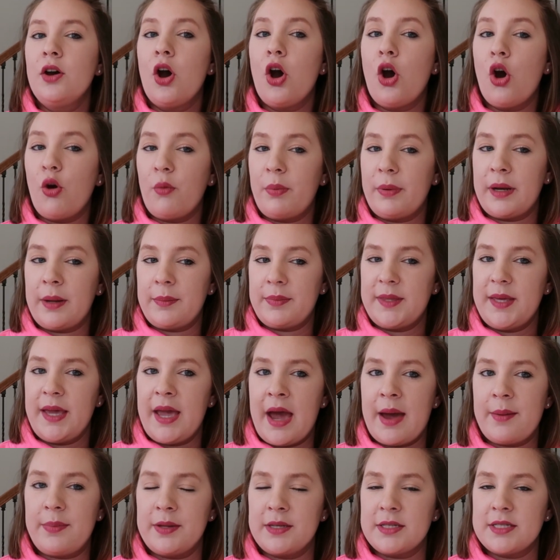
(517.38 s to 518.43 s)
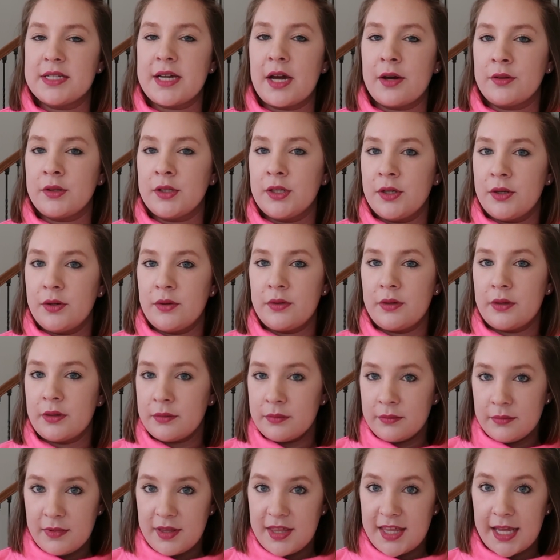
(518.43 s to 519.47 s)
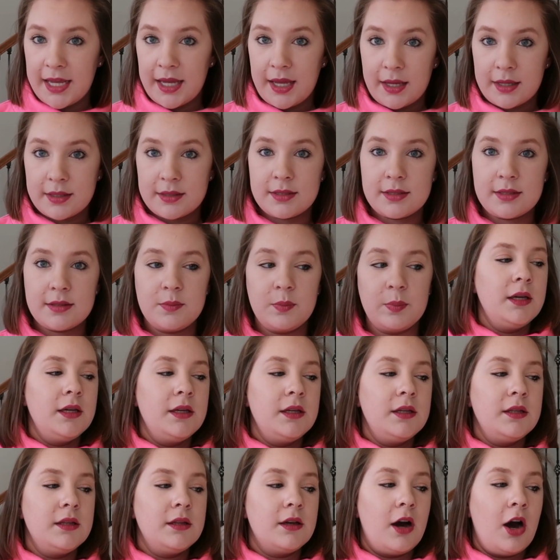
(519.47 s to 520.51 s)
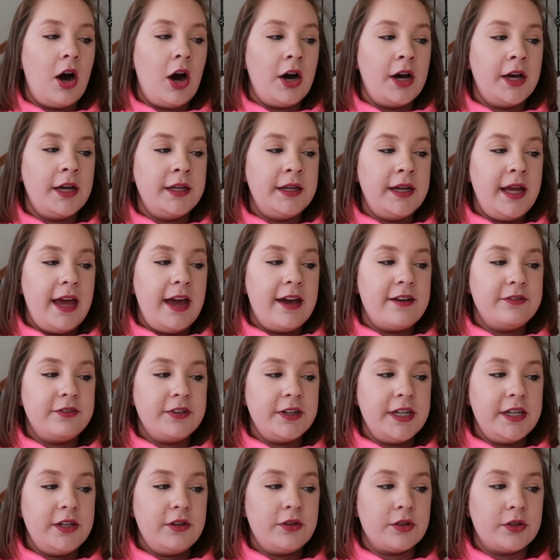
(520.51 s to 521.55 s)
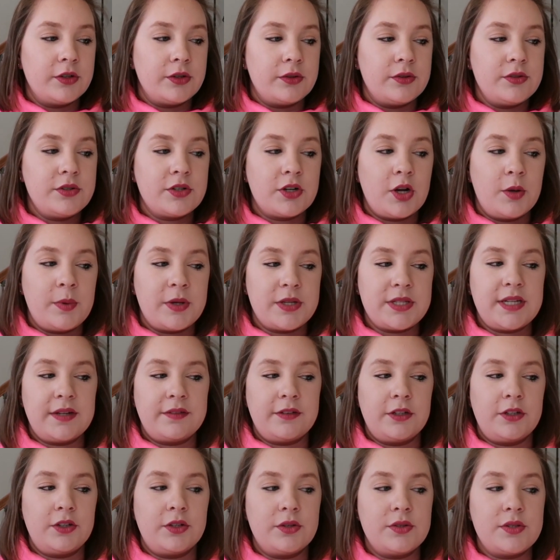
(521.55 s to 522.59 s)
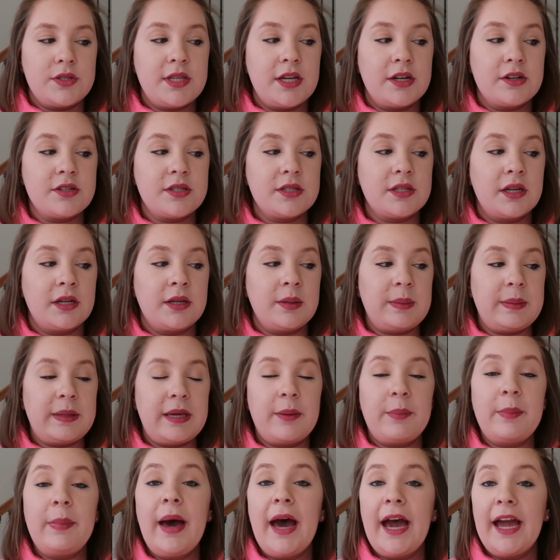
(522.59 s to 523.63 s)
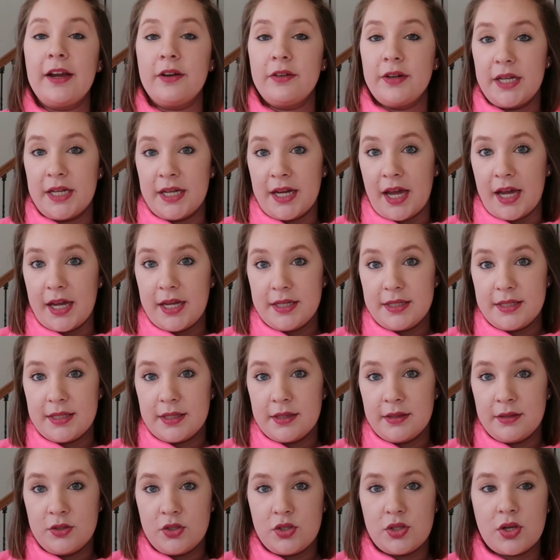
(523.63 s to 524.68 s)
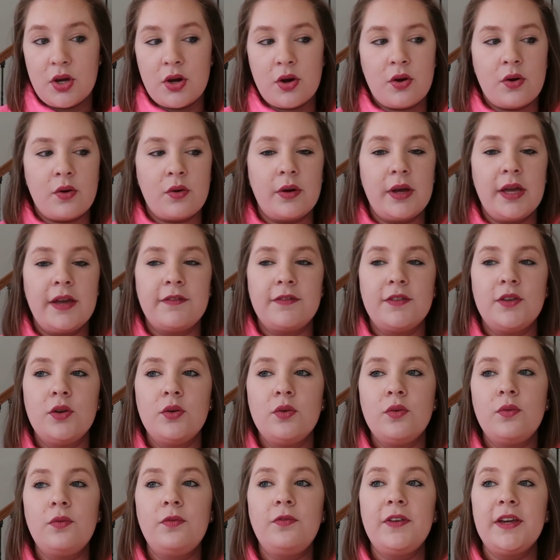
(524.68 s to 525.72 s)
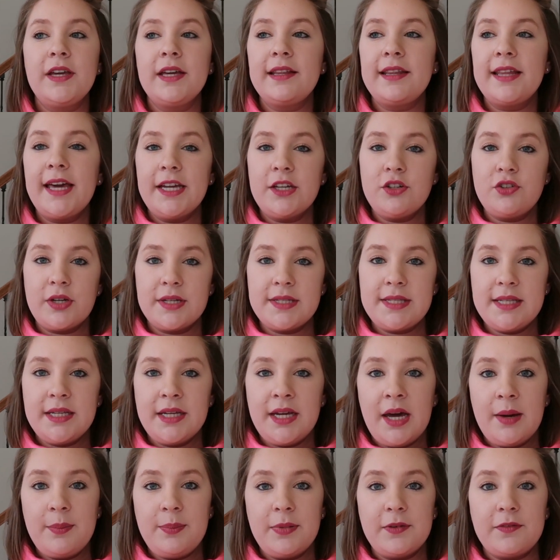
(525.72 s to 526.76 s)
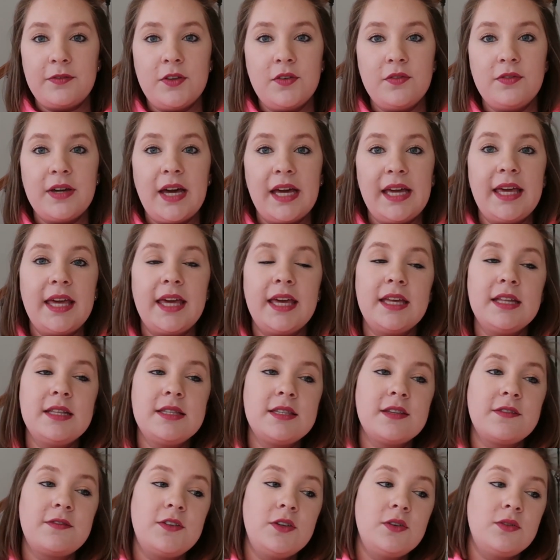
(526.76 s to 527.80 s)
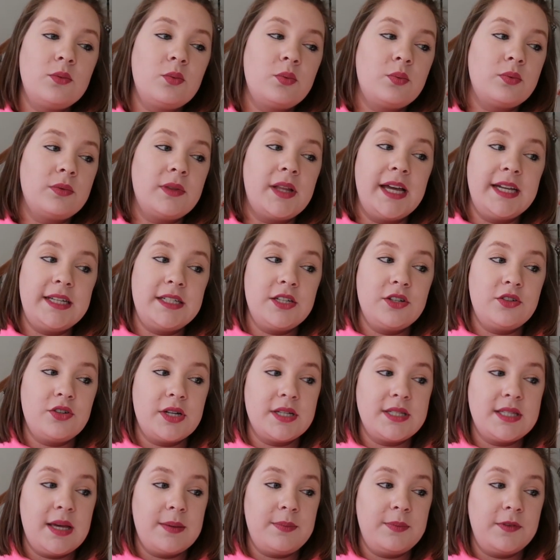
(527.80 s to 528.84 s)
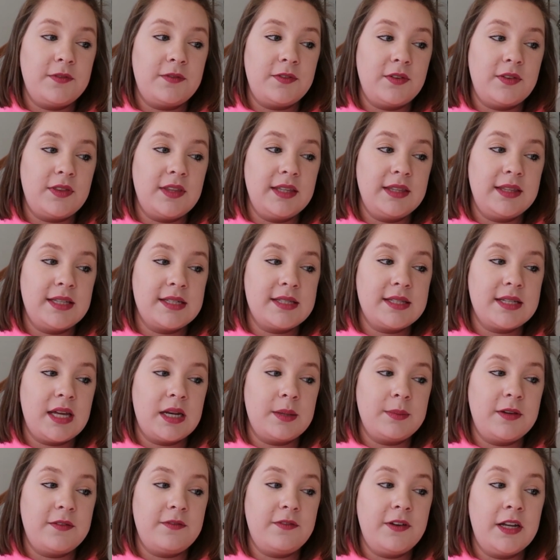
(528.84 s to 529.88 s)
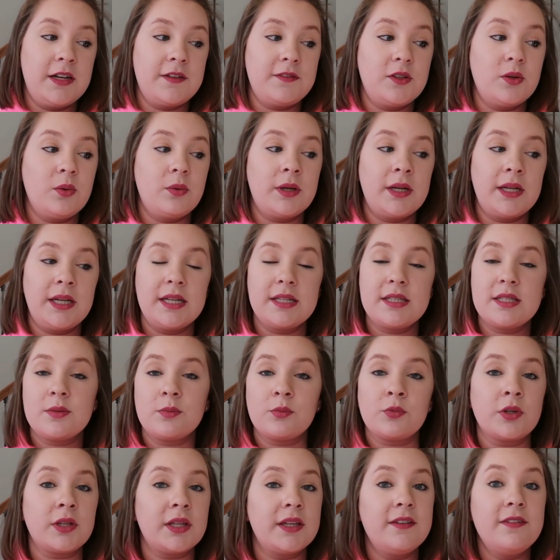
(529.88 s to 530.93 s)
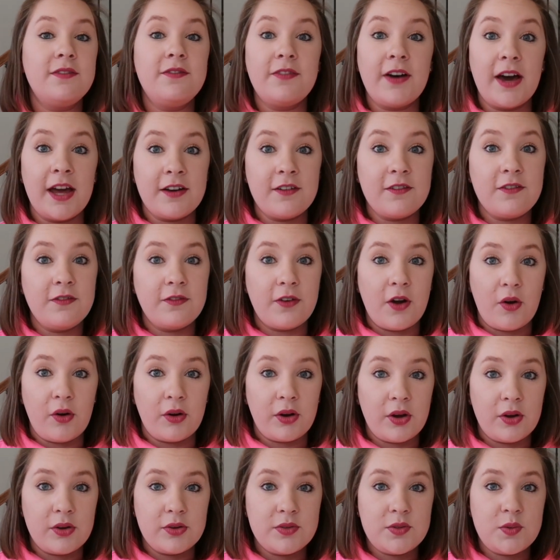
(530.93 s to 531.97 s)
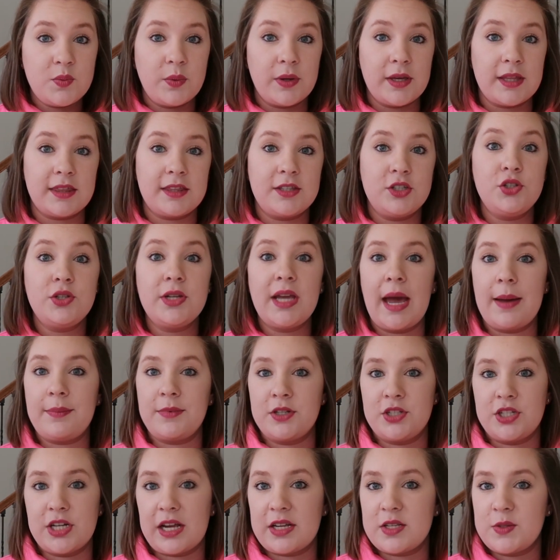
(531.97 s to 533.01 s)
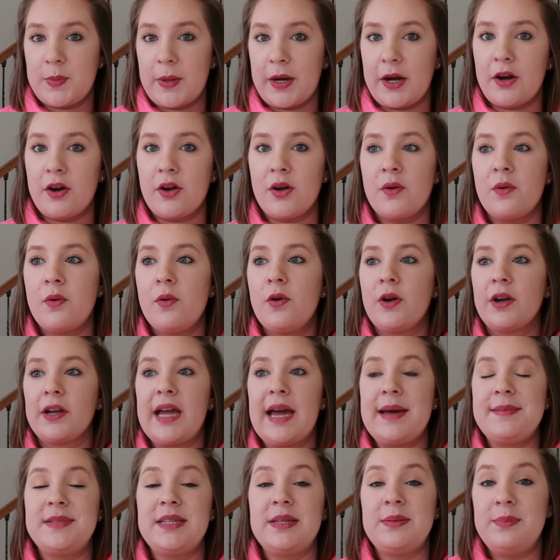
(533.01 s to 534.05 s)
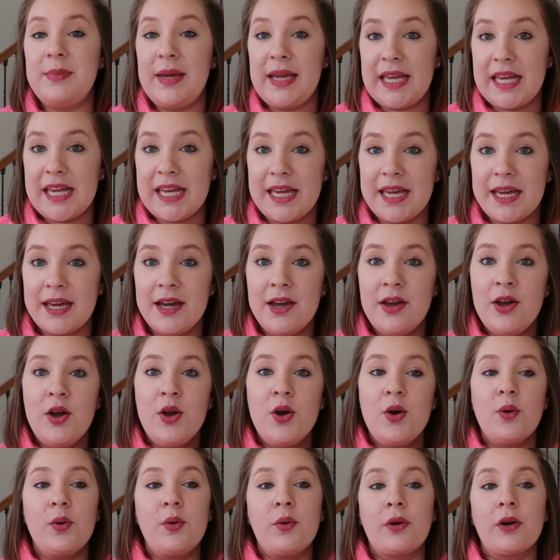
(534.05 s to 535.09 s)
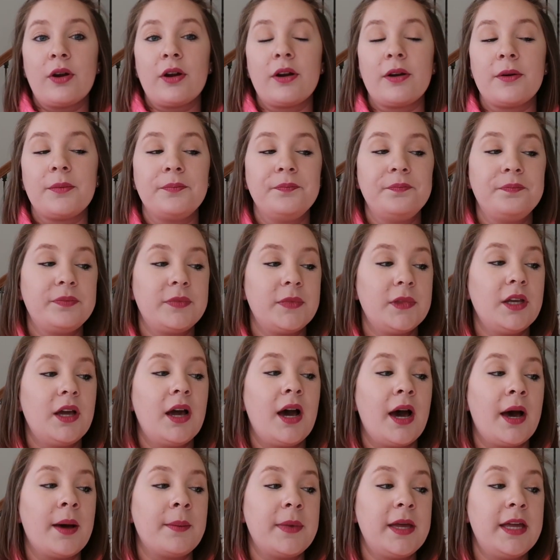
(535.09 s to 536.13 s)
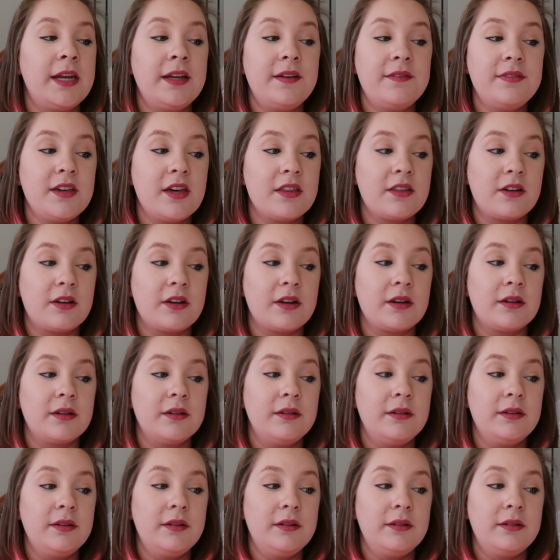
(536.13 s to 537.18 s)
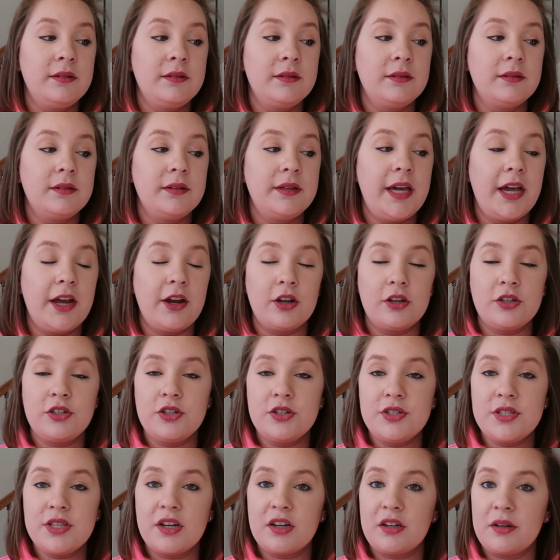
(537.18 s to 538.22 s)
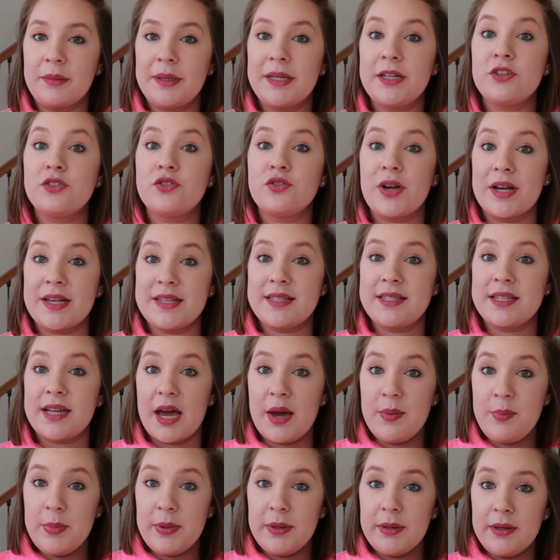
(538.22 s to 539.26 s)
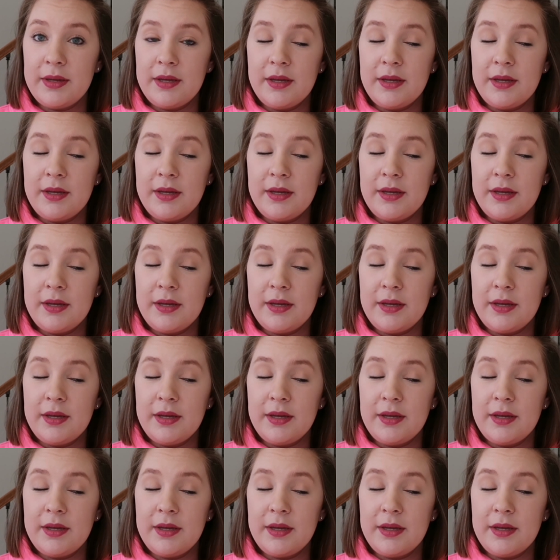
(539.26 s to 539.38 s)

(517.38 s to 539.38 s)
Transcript: open up the app and download things. On every cruise, or almost every cruise, there's going to be a pirate night. So if you feel like dressing up, if you've got kids, if you like to dress up, if you think that's going to be fun, if you want to get some really fun photos with Captain Jack Sparrow or Captain Mickey or any of the other characters that are going to be dressed up,